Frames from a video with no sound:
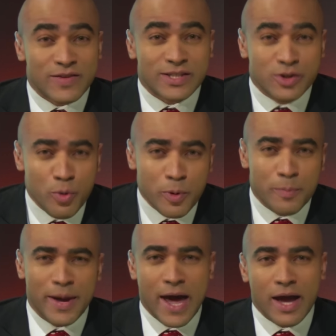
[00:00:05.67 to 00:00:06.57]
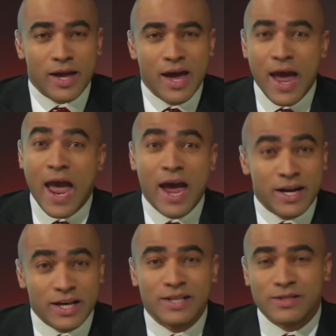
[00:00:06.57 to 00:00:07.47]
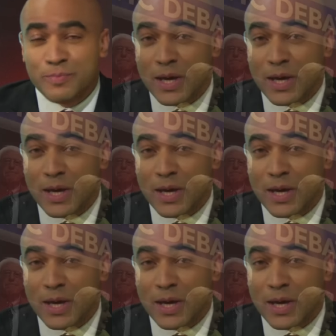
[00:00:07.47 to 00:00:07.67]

have a super PAC and is